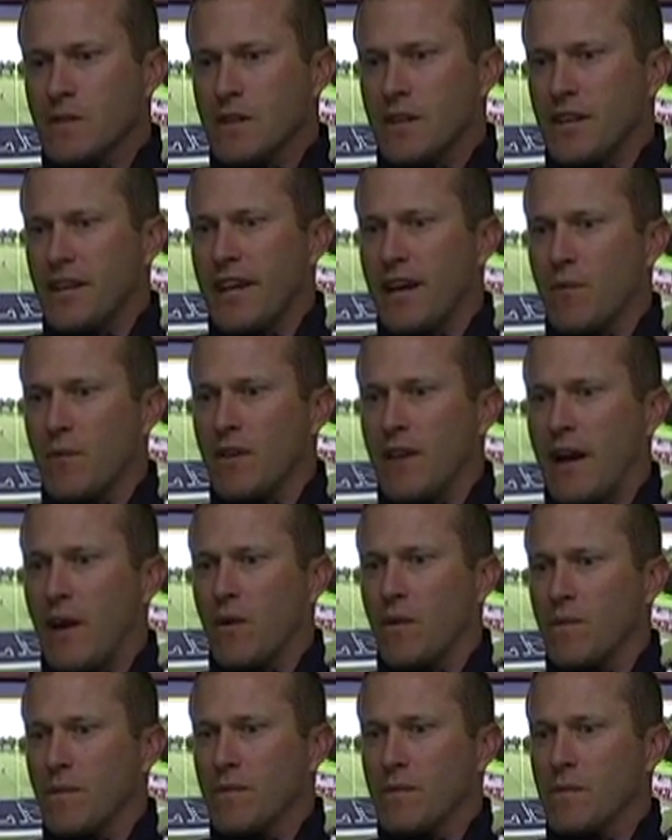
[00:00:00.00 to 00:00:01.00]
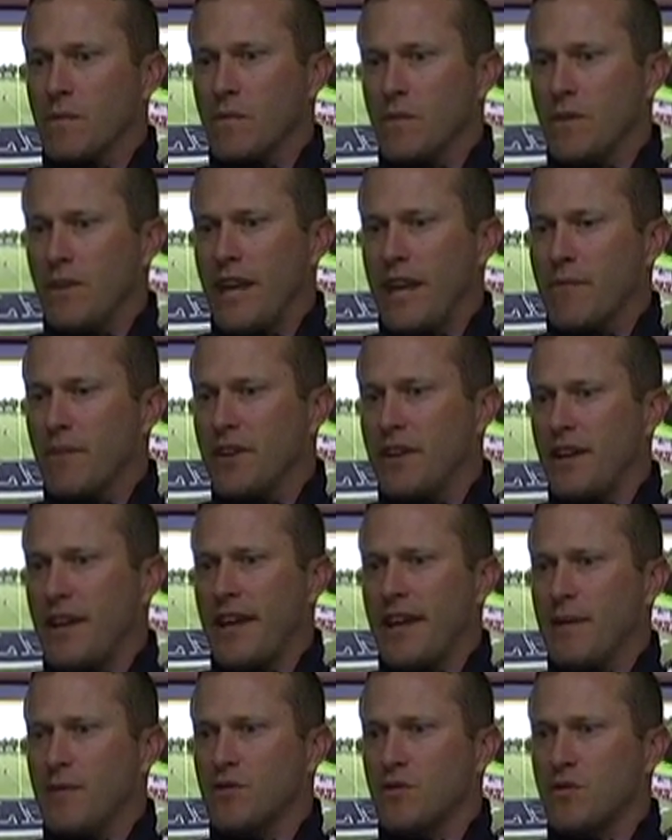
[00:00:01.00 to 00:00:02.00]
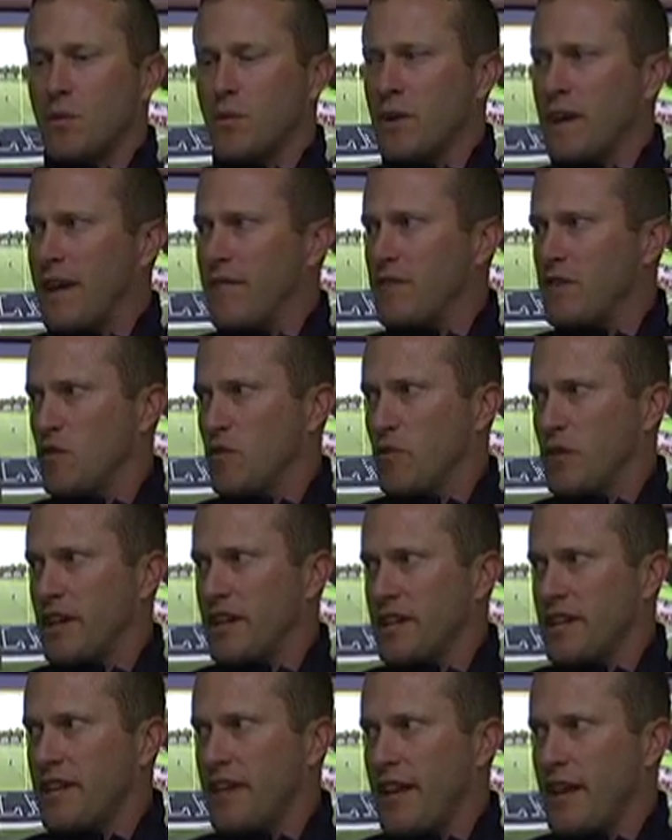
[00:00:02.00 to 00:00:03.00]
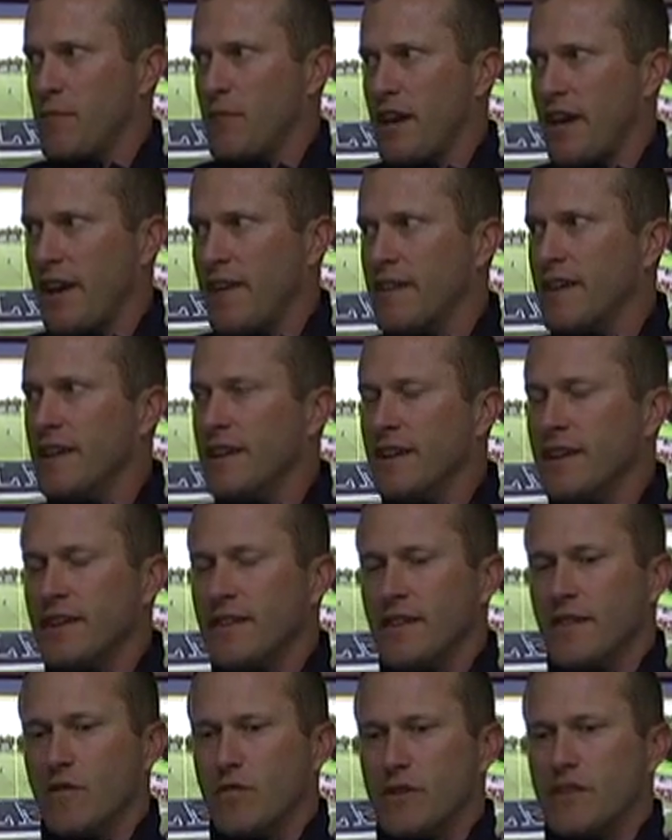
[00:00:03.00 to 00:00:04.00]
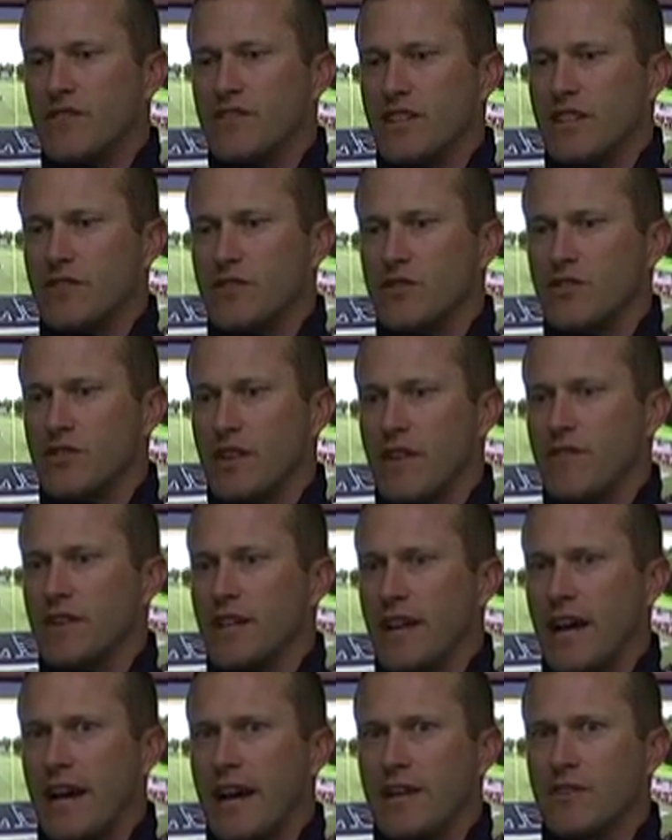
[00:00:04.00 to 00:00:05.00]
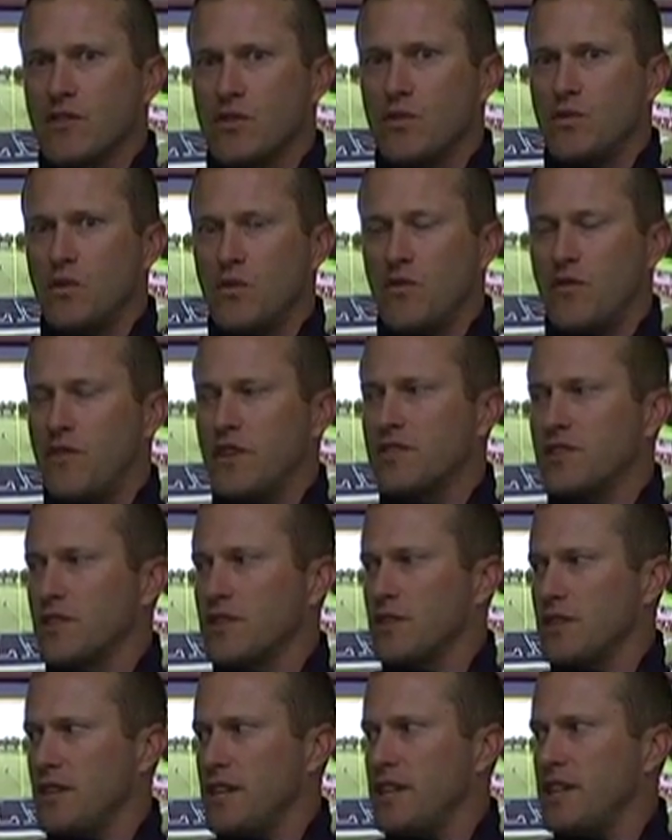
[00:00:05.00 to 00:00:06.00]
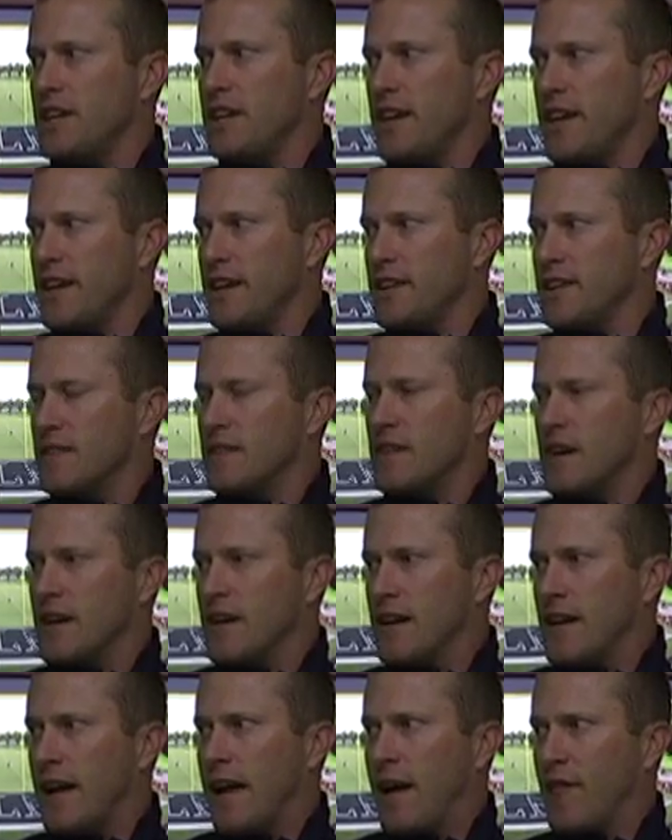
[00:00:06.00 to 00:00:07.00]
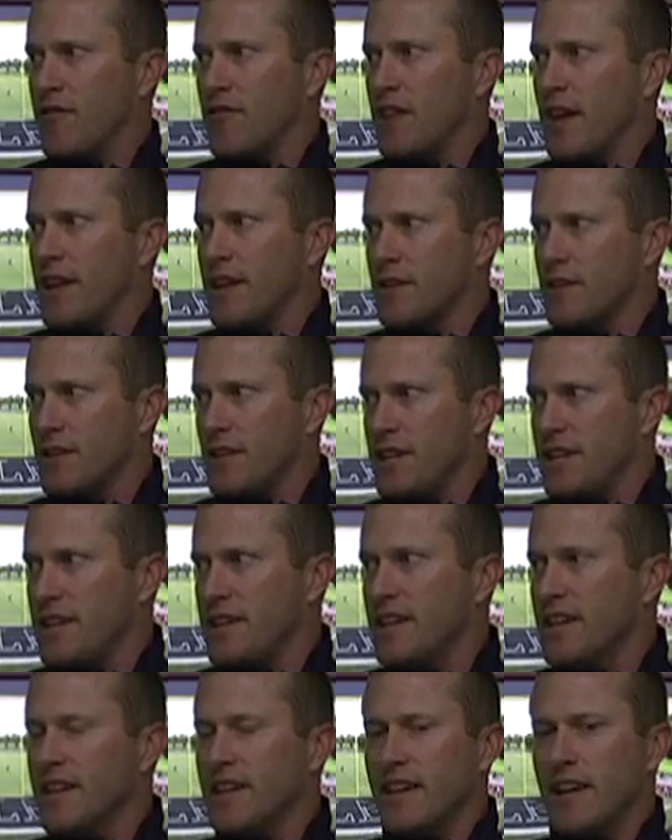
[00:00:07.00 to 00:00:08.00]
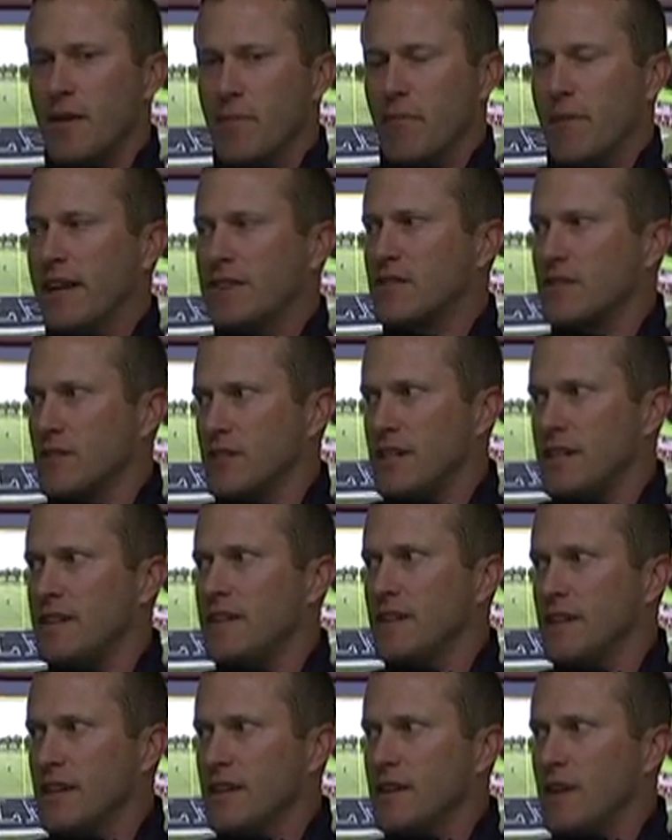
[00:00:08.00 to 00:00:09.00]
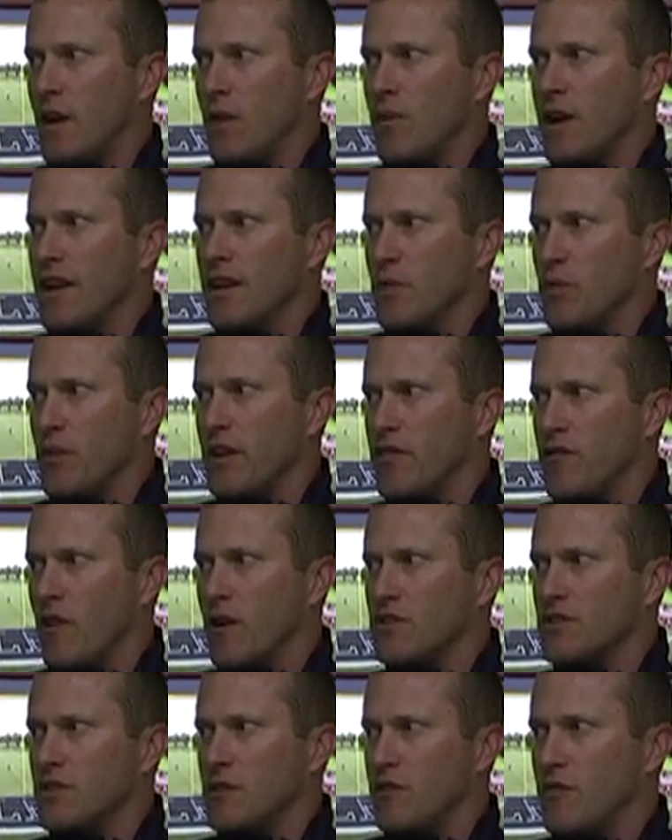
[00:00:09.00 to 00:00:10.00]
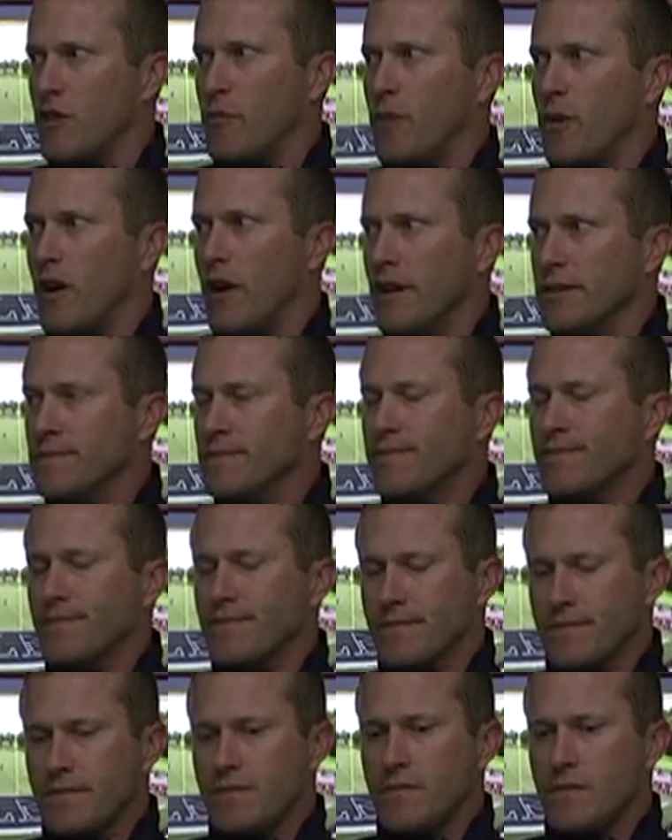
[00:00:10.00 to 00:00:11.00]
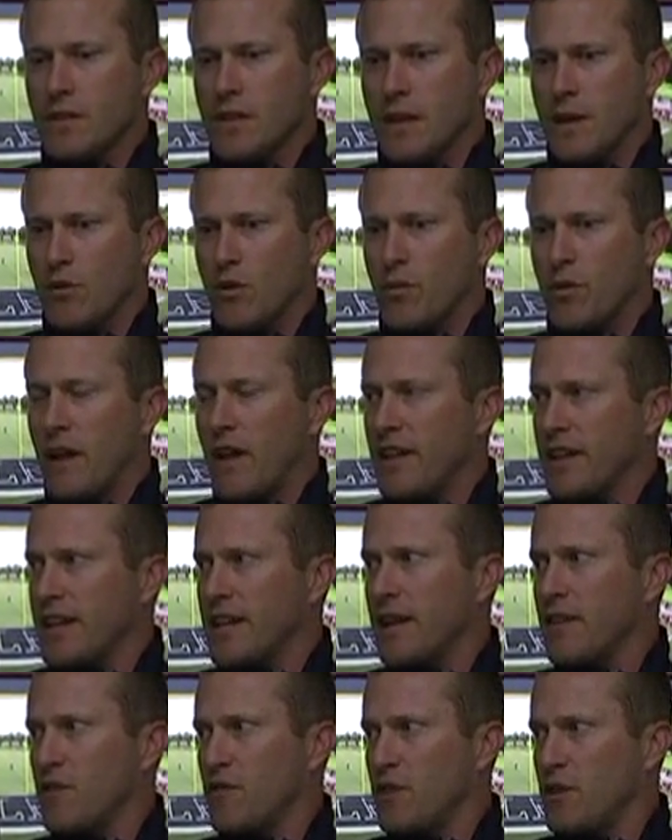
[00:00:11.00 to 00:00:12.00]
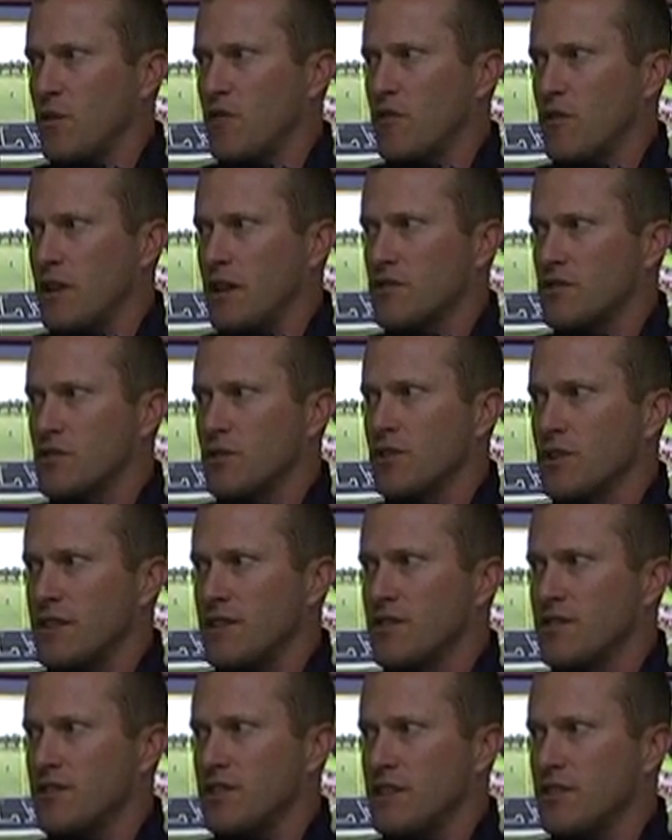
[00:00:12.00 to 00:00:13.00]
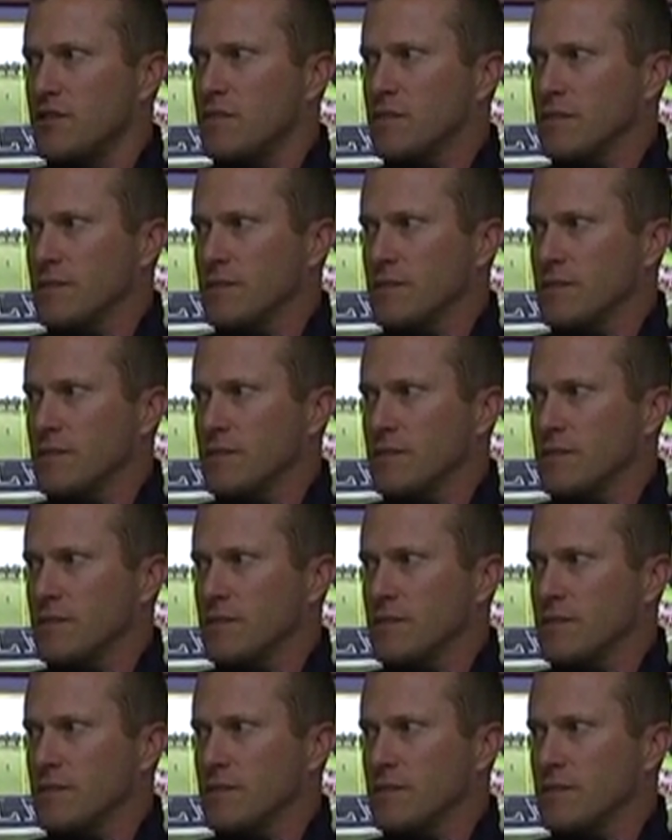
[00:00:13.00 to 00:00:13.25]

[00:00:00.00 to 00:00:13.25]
again, without naming names when we haven't even played a game yet, there have been 6 or 7 guys who physically and athletically and mentally are ready to play varsity football, and will probably get on the field for us early in the season.